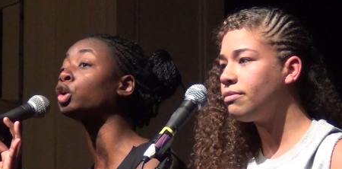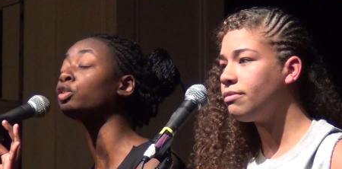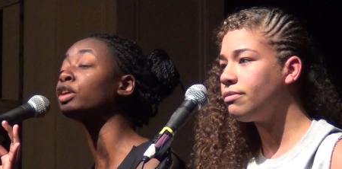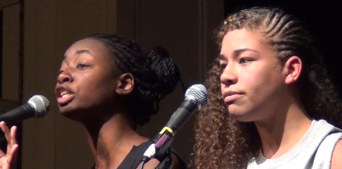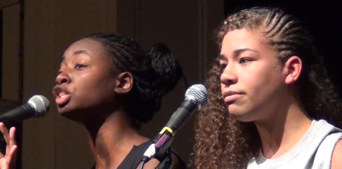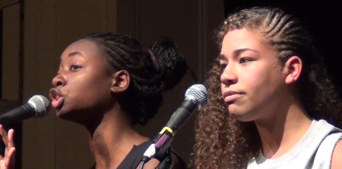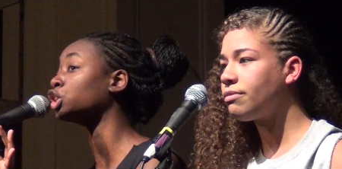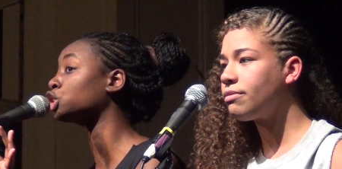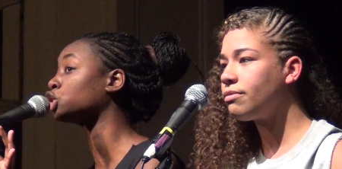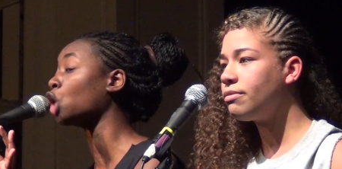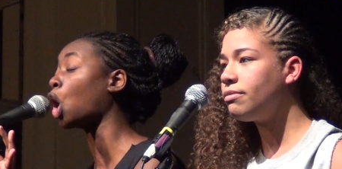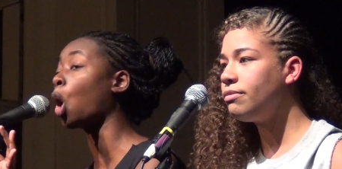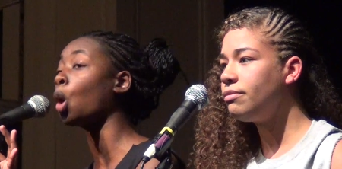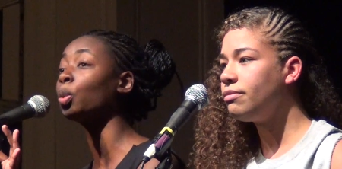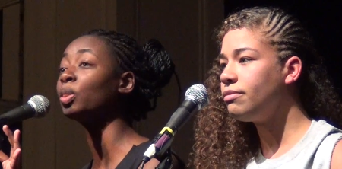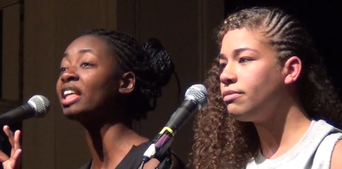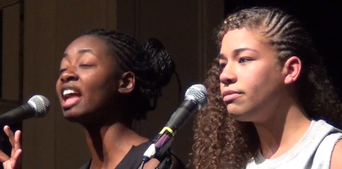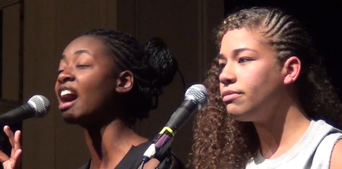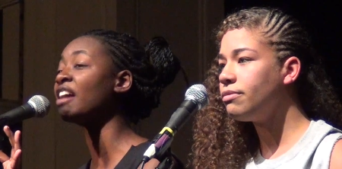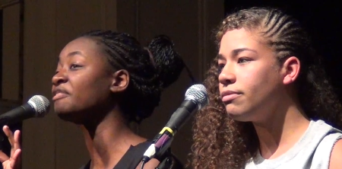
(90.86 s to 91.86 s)
Speaker 1: creatures
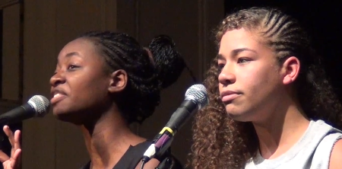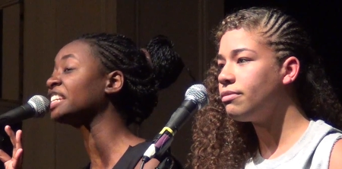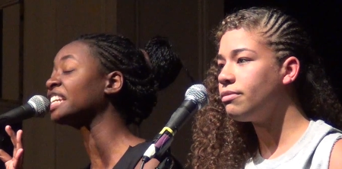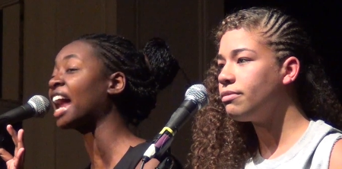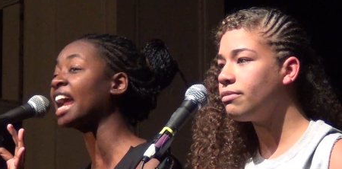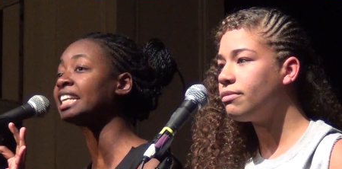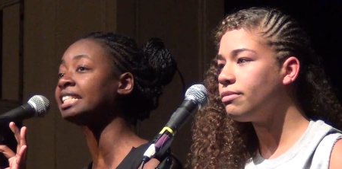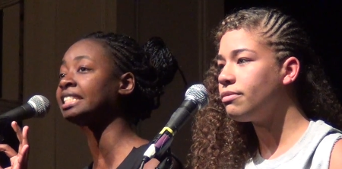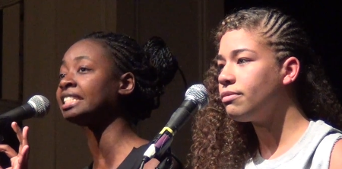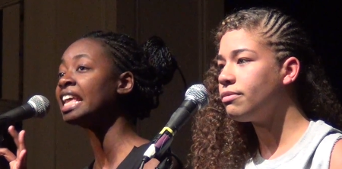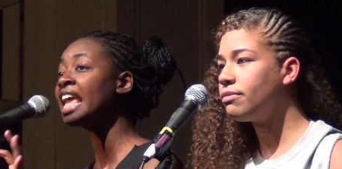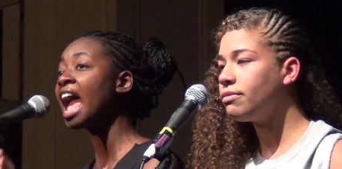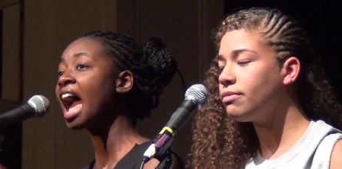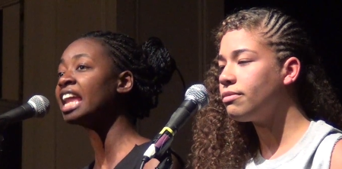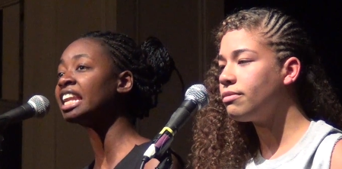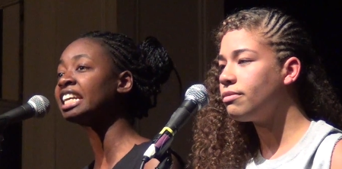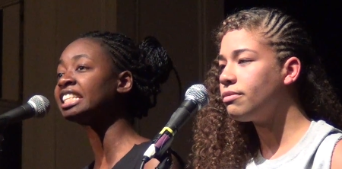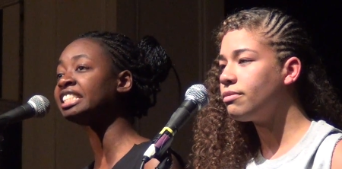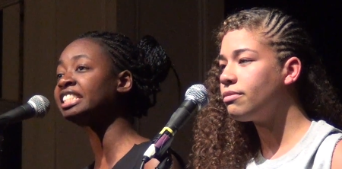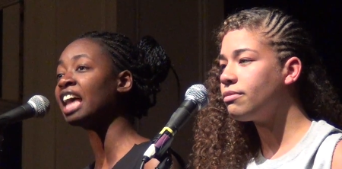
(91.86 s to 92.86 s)
only of night
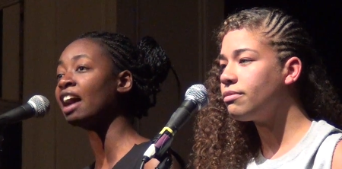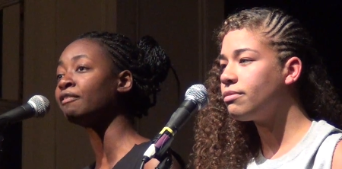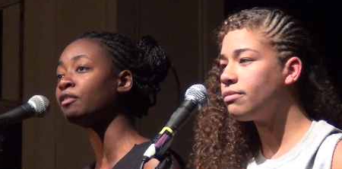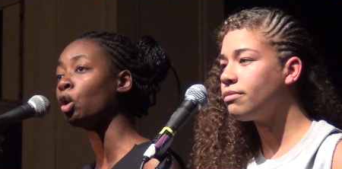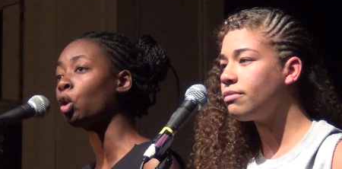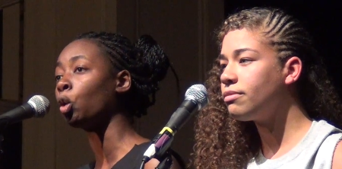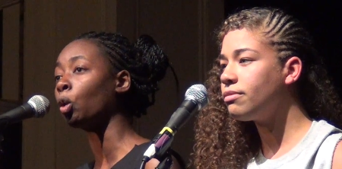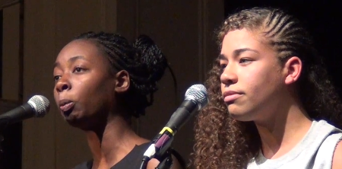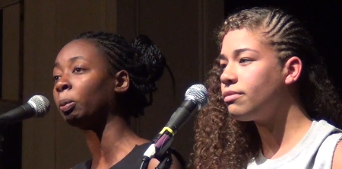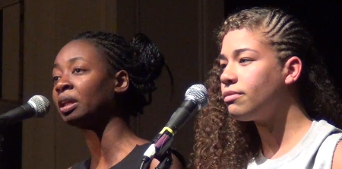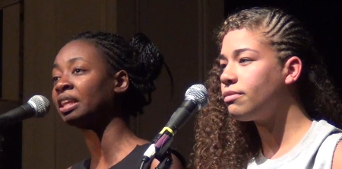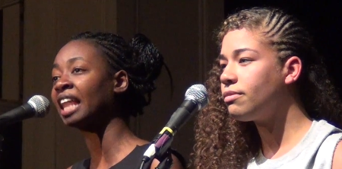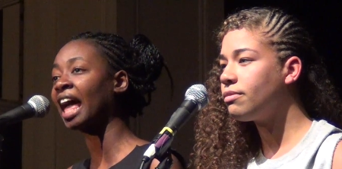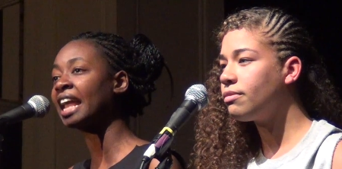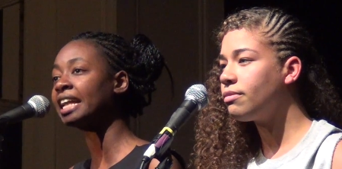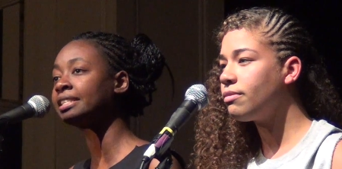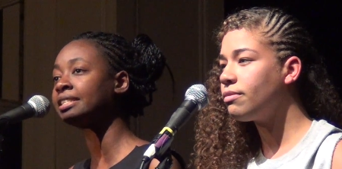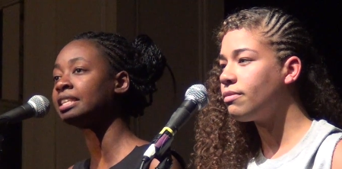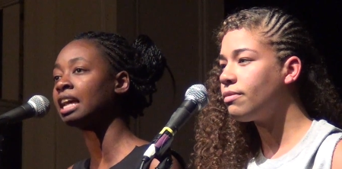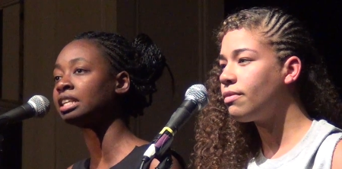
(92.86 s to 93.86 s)
and the devil who
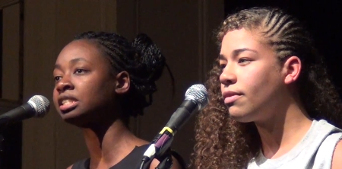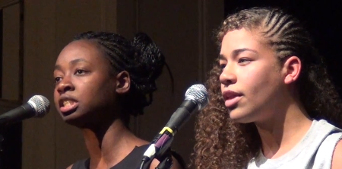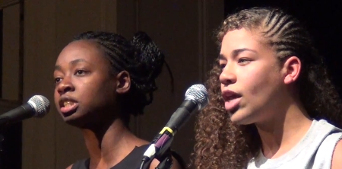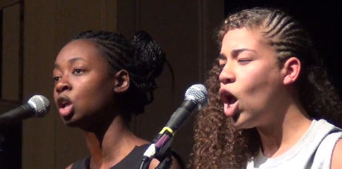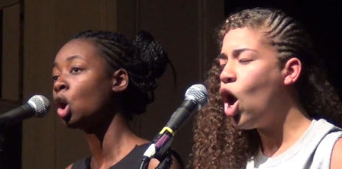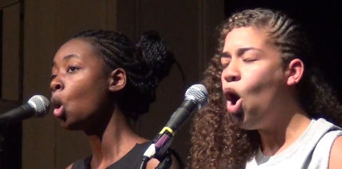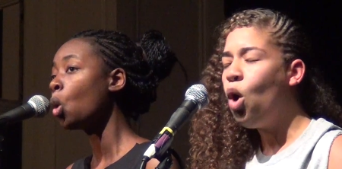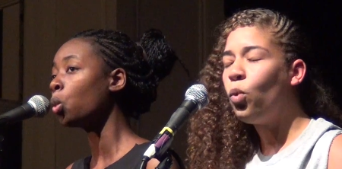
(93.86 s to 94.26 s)
plagues us.